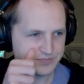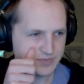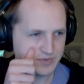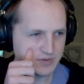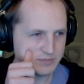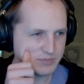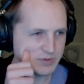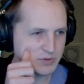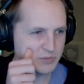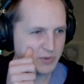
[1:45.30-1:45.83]

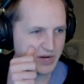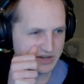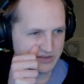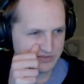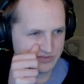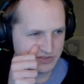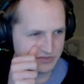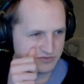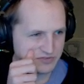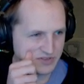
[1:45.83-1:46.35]
Beware of the
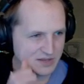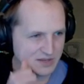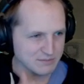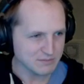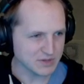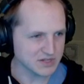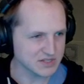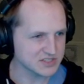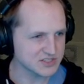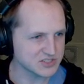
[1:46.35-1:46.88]
flame
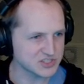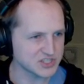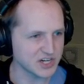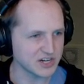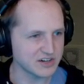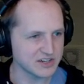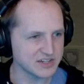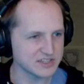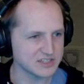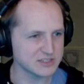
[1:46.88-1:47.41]
monk's
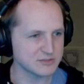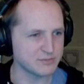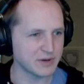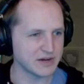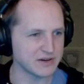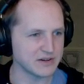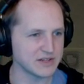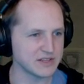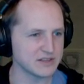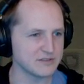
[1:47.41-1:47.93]
chariots
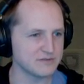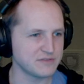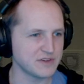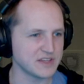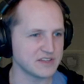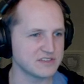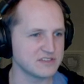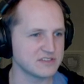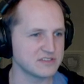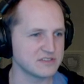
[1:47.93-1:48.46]
bearing the
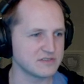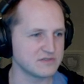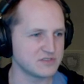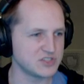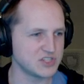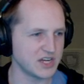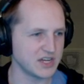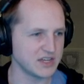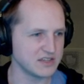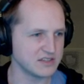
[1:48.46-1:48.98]
faces of
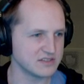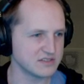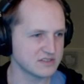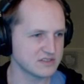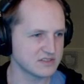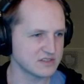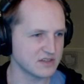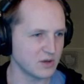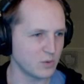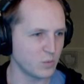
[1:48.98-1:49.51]
giants.
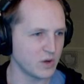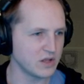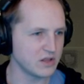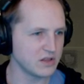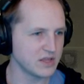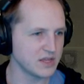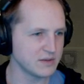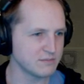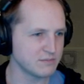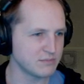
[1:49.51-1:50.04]
A
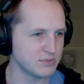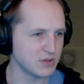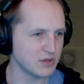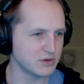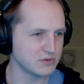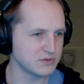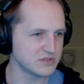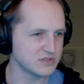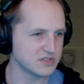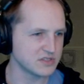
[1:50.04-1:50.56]
well-aimed blow
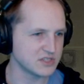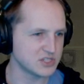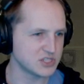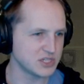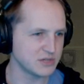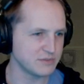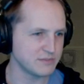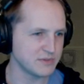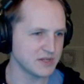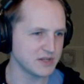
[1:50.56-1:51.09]
to the
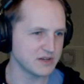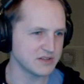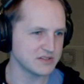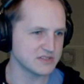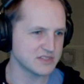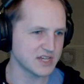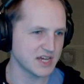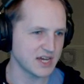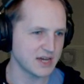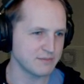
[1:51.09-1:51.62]
chimney on
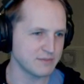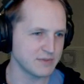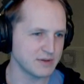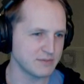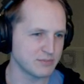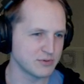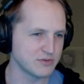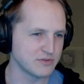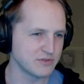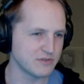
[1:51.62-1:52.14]
top may
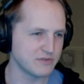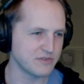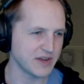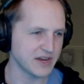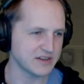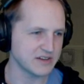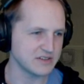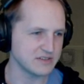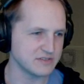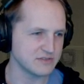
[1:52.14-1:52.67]
prove
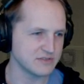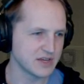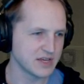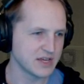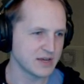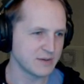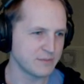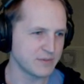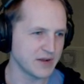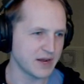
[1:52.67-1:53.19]
effective,
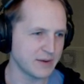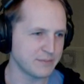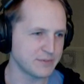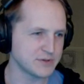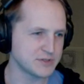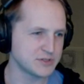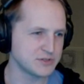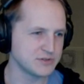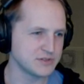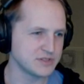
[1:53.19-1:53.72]
but
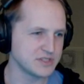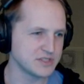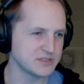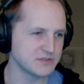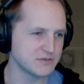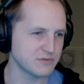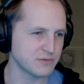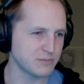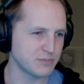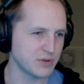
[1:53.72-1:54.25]
opportunities
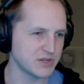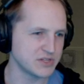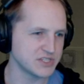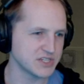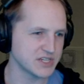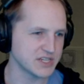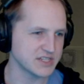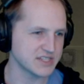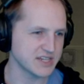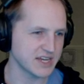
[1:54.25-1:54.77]
for plunging
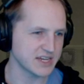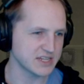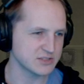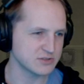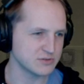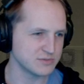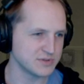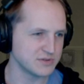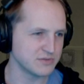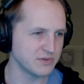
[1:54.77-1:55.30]
attacks will
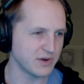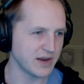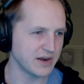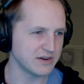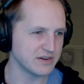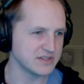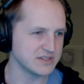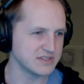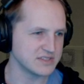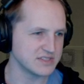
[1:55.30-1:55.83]
be rare
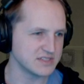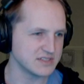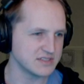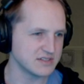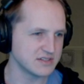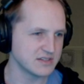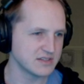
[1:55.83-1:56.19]
indeed.